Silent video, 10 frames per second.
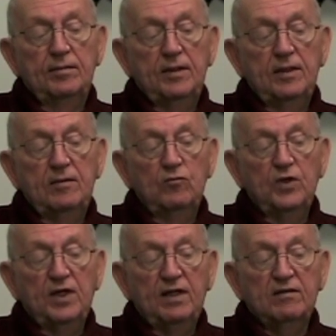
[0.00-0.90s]
and we
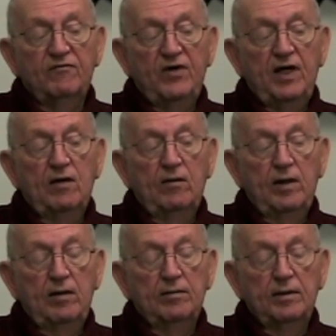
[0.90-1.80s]
got the fire
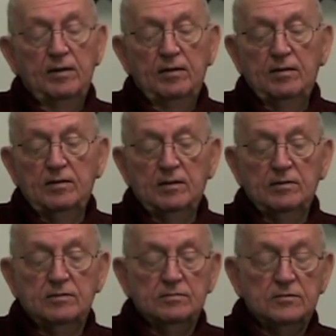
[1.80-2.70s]
out, and
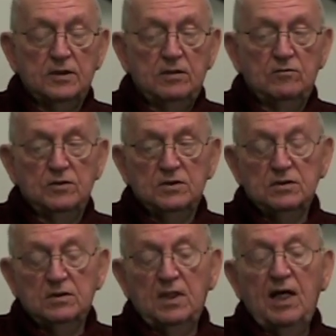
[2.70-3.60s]

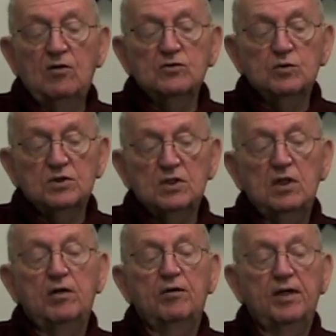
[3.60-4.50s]
the house was
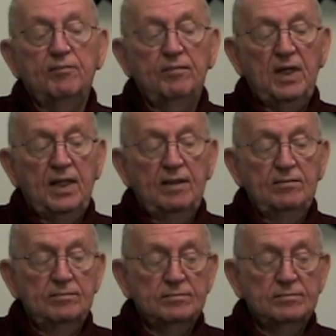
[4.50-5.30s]
cluttered up bad,